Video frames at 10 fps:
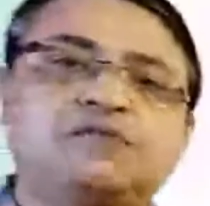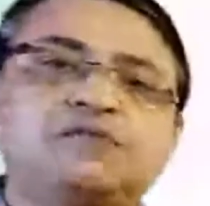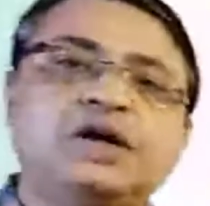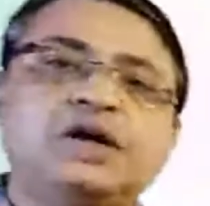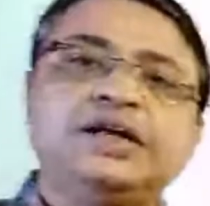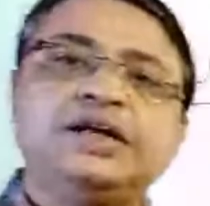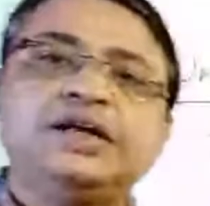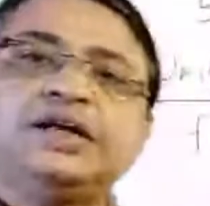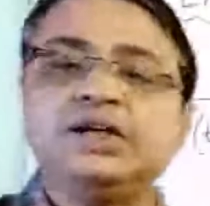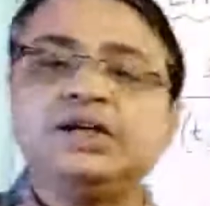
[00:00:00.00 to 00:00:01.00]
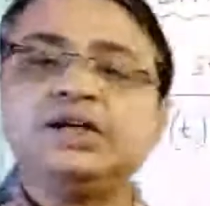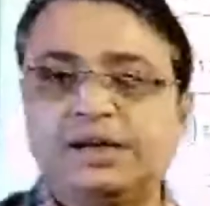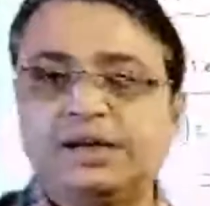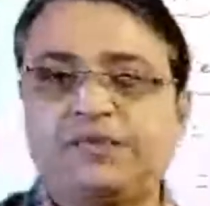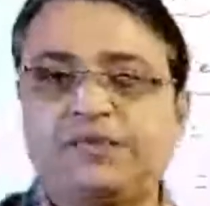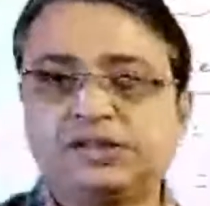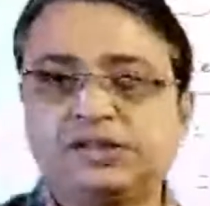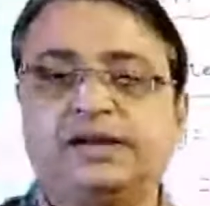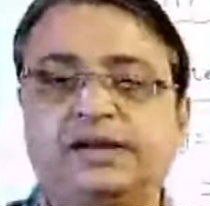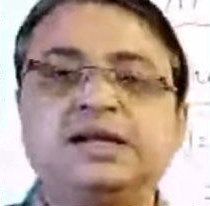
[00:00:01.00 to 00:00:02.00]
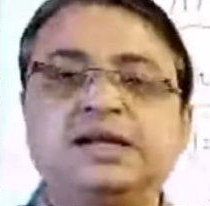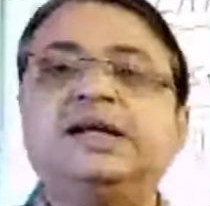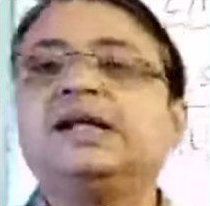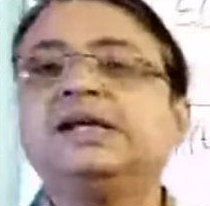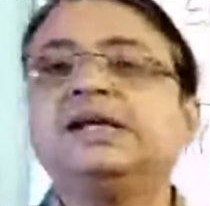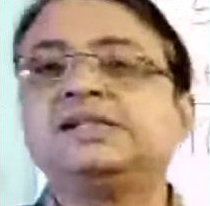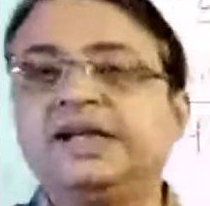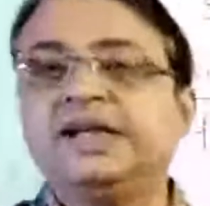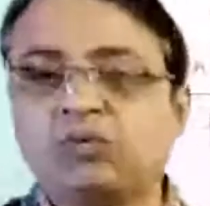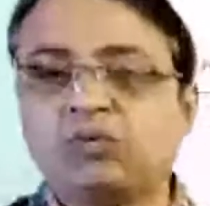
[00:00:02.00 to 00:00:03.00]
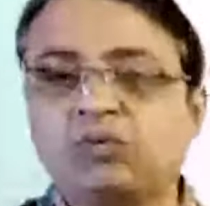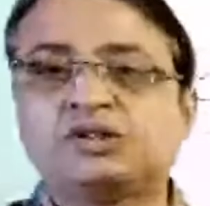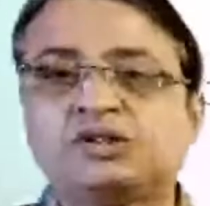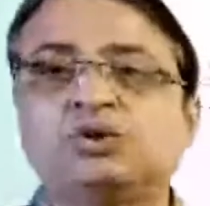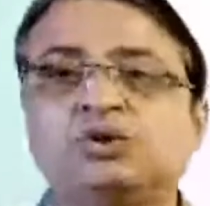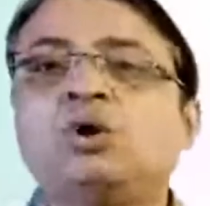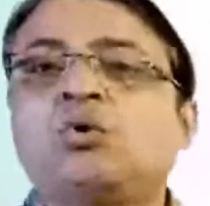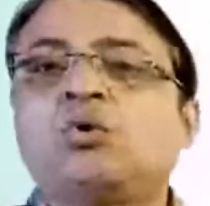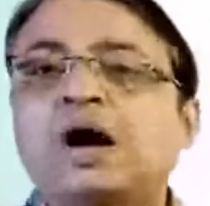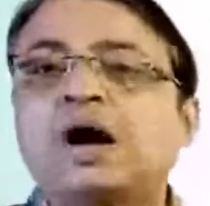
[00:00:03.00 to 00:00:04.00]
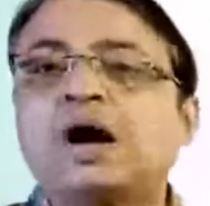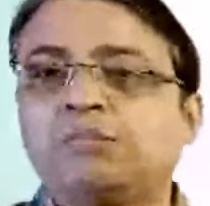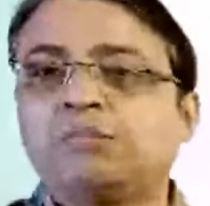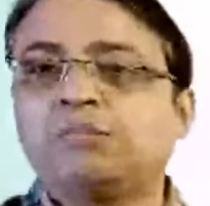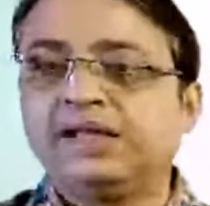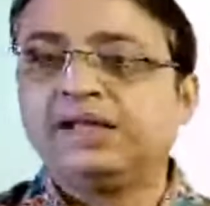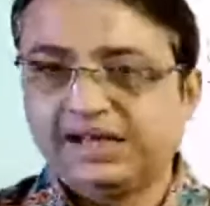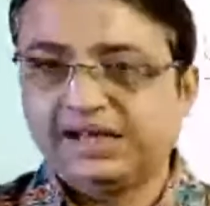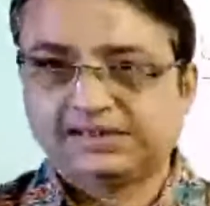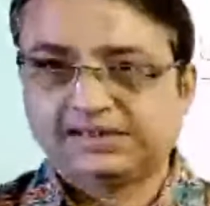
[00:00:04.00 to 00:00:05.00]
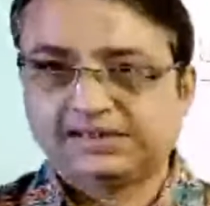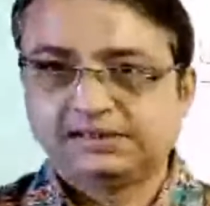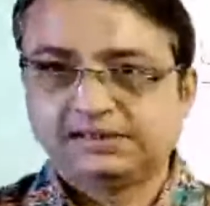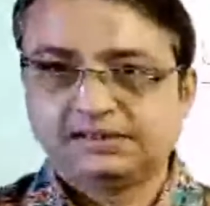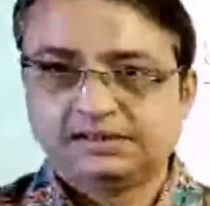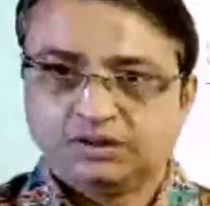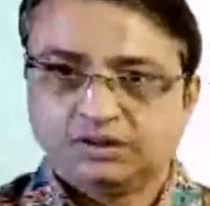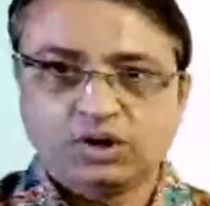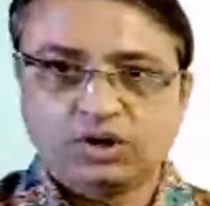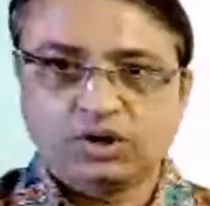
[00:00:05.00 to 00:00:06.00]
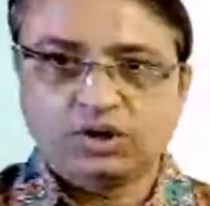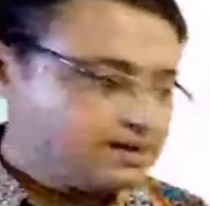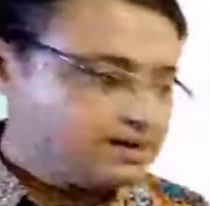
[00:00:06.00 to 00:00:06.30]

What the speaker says: of unit step function. It is equals to 1 by s. Okay.